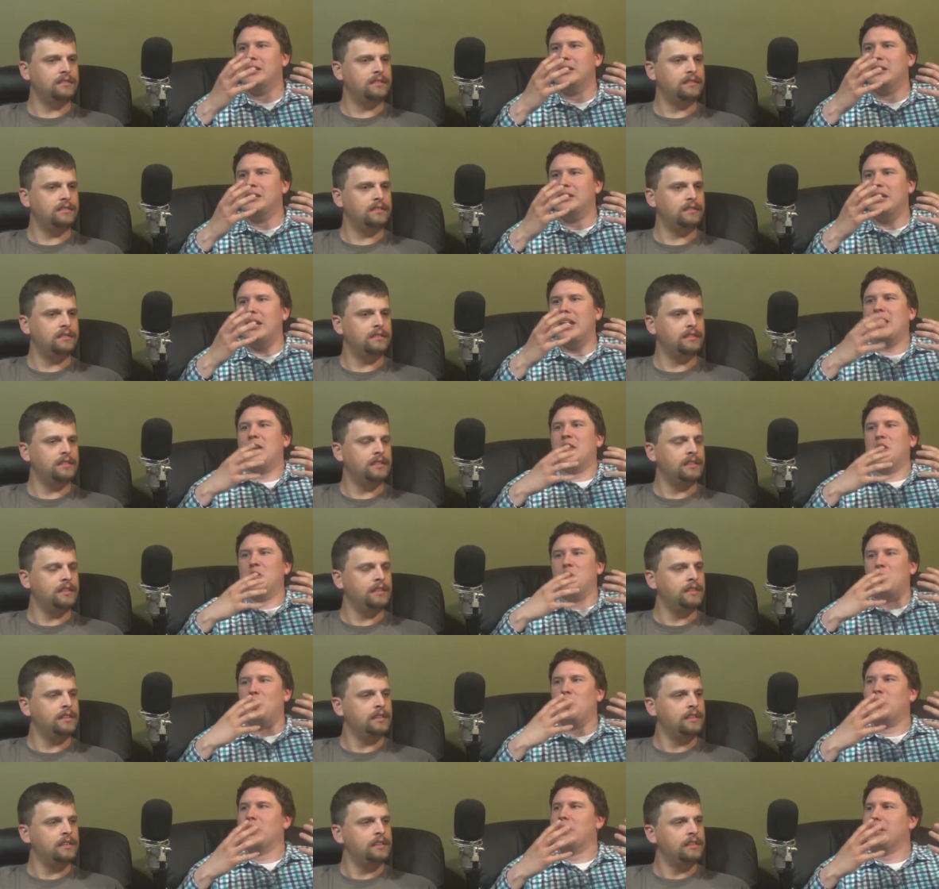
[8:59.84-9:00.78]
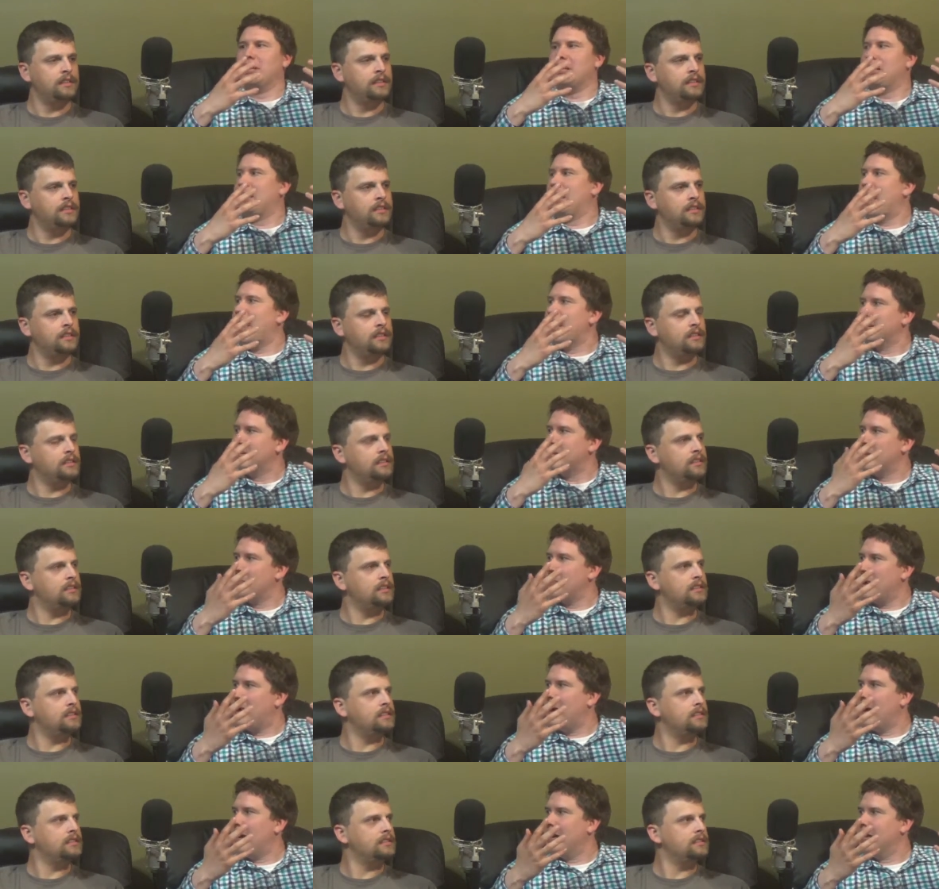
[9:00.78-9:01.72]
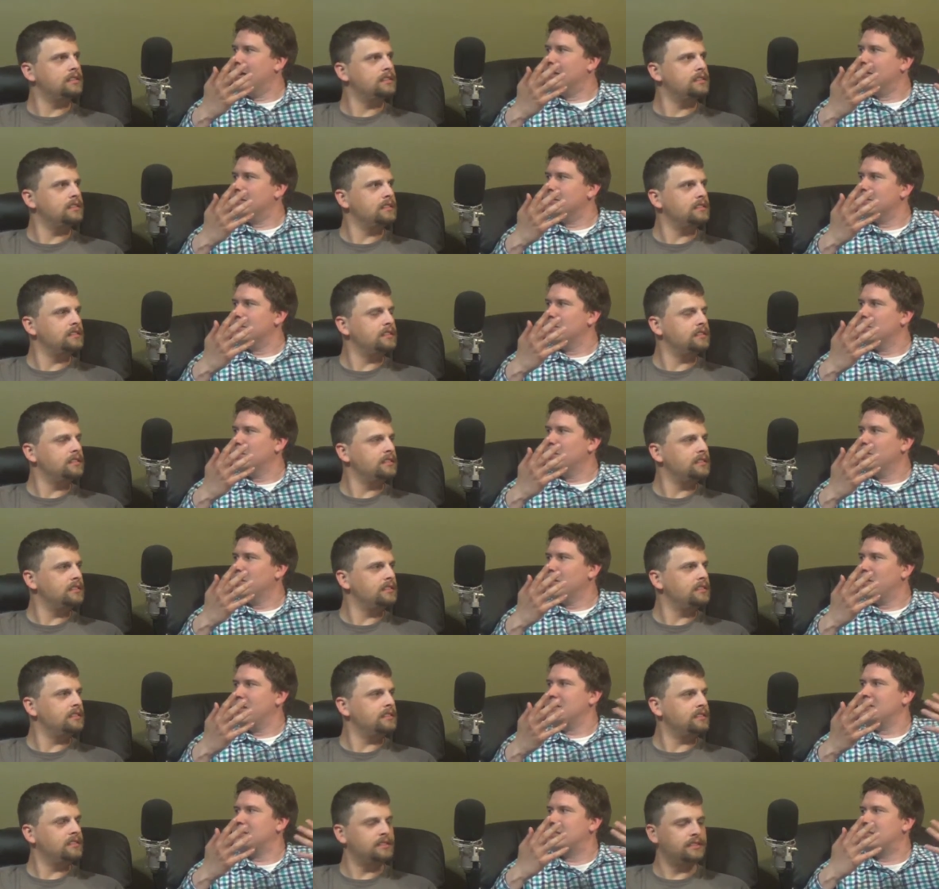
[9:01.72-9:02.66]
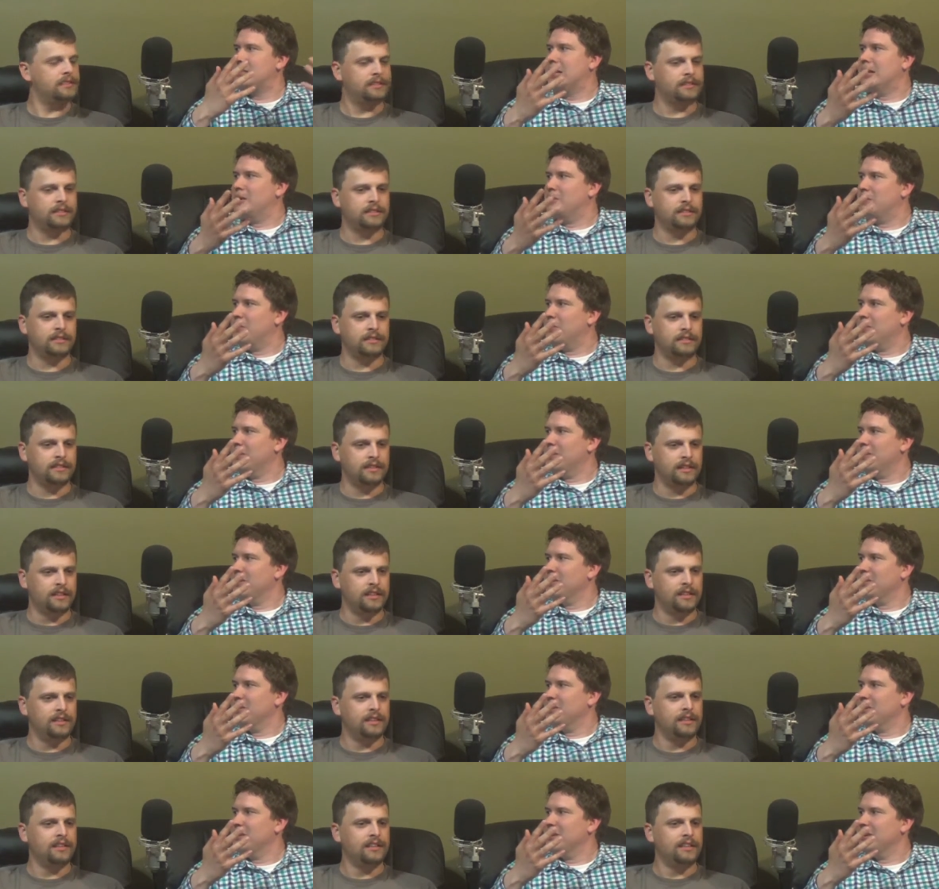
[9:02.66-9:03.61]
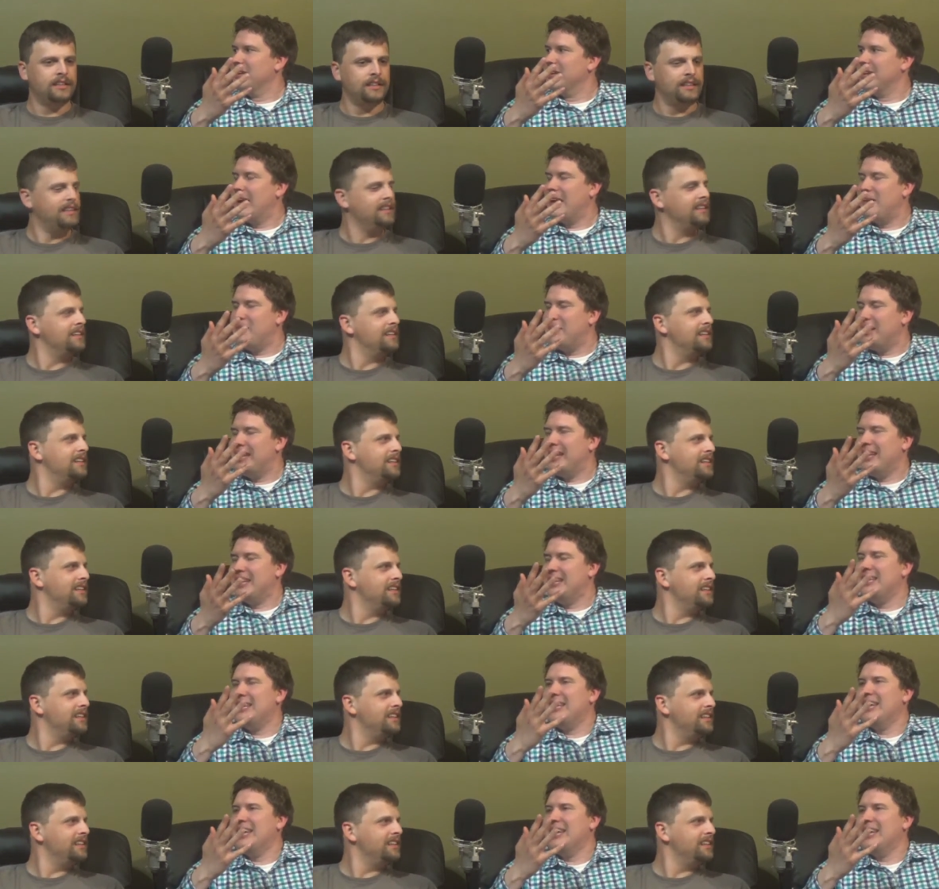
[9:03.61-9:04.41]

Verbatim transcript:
Speaker 1: yeah, you really can get behind this dumb... I mean,